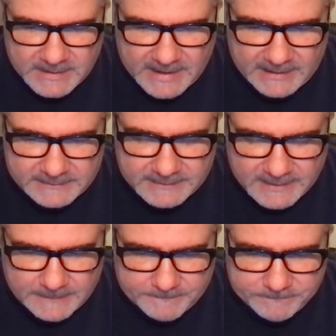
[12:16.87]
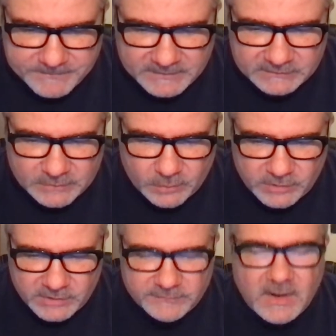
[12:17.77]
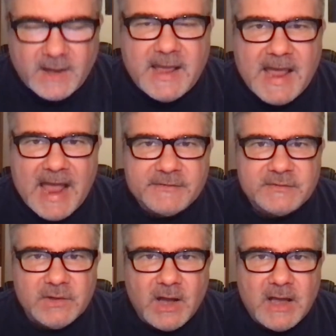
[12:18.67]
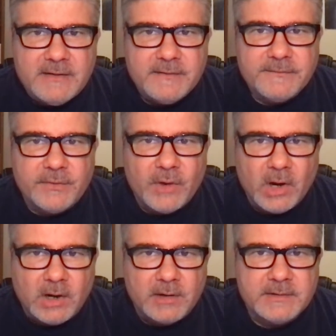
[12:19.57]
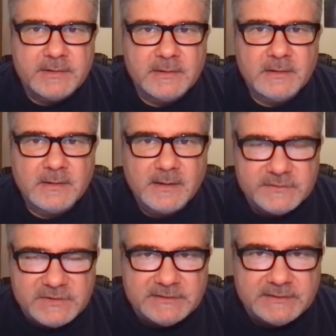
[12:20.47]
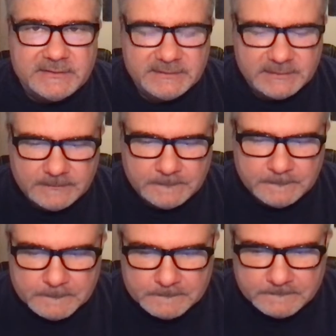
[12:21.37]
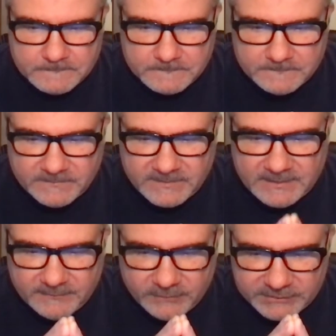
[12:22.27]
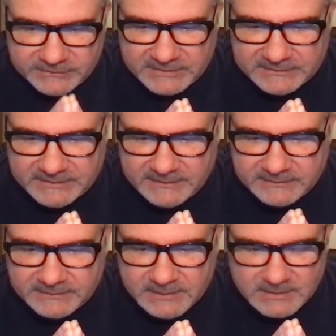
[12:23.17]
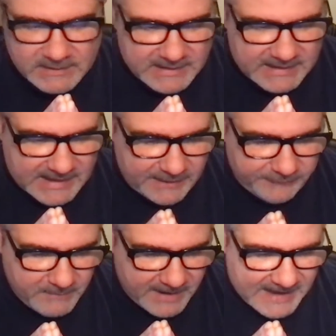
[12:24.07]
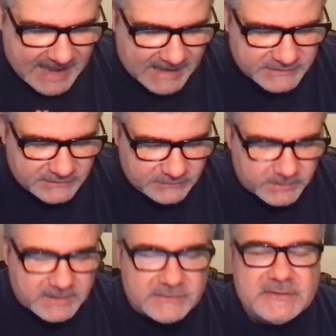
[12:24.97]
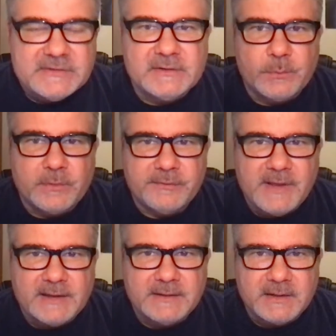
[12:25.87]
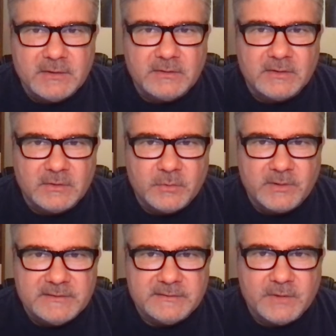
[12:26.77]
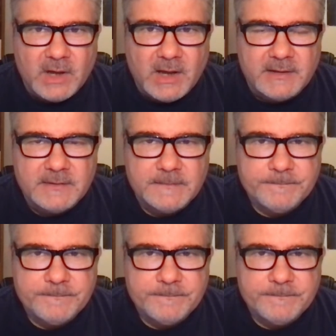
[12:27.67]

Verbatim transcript: And um, so you've got to ask God for the heart of Jesus. Verse 6 says, If my actions would consistently reflect the decrees of God,